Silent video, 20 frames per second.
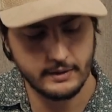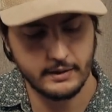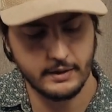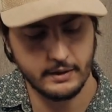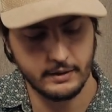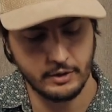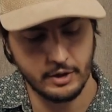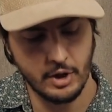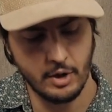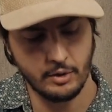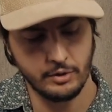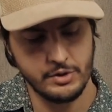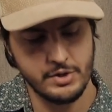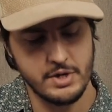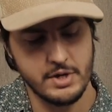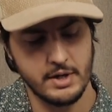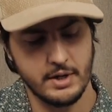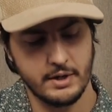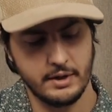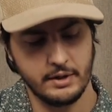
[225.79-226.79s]
the note
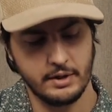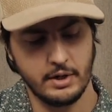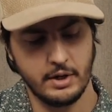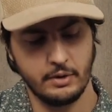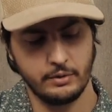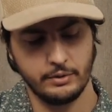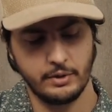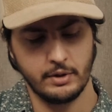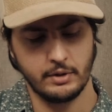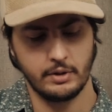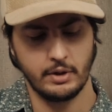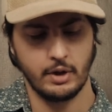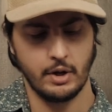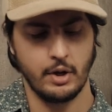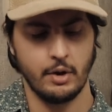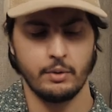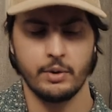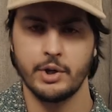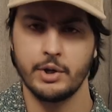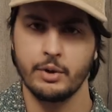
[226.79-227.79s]
here, the
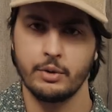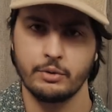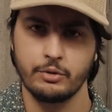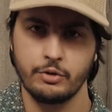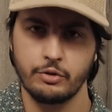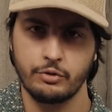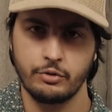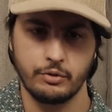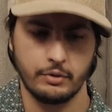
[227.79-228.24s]
lower note,